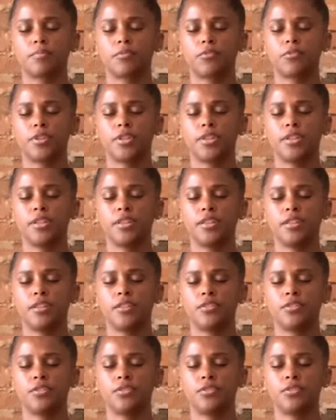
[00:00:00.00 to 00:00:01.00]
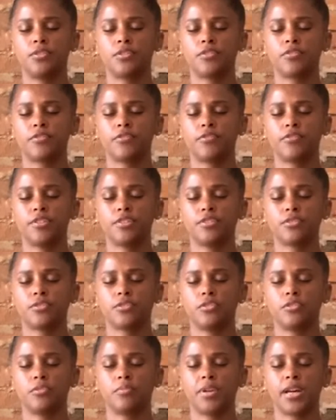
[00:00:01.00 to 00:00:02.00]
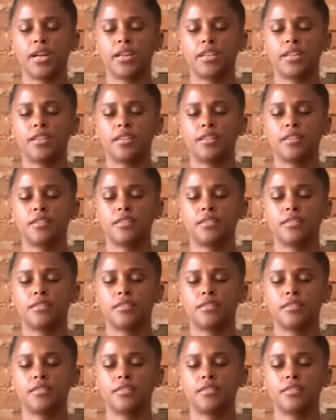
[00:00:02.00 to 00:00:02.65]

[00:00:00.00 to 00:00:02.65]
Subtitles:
Breathe into your physical body.